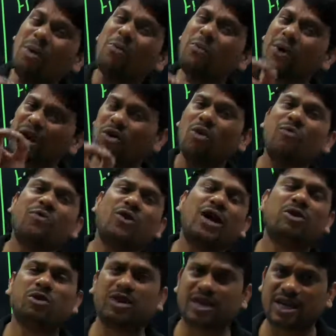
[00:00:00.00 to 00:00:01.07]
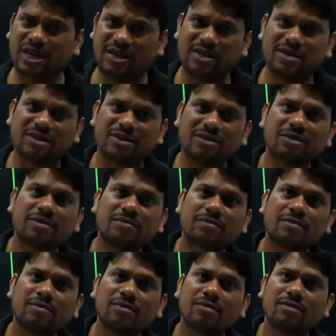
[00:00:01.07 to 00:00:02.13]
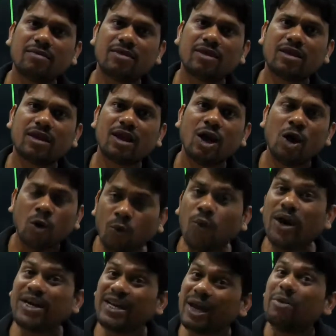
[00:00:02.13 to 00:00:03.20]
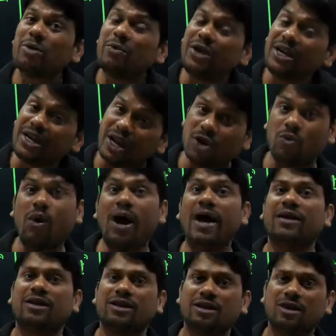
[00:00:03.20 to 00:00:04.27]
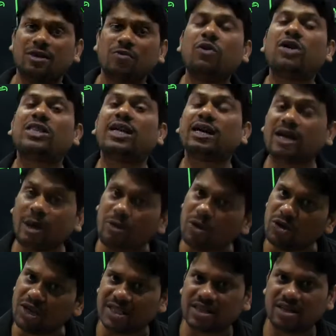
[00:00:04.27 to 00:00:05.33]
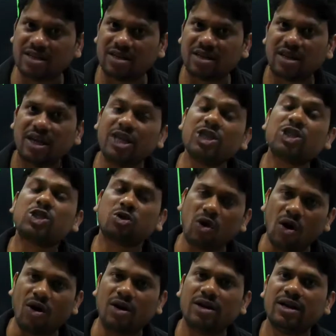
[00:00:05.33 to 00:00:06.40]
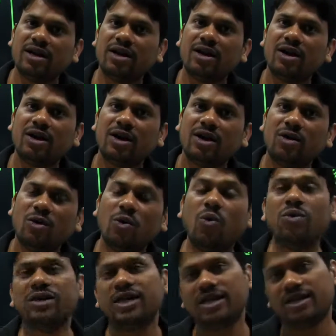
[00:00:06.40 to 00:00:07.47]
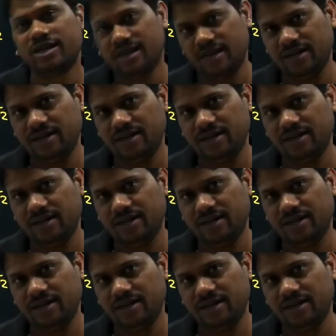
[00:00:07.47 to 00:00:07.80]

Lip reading: value of anode current, whatever we require for the commutation is called holding current.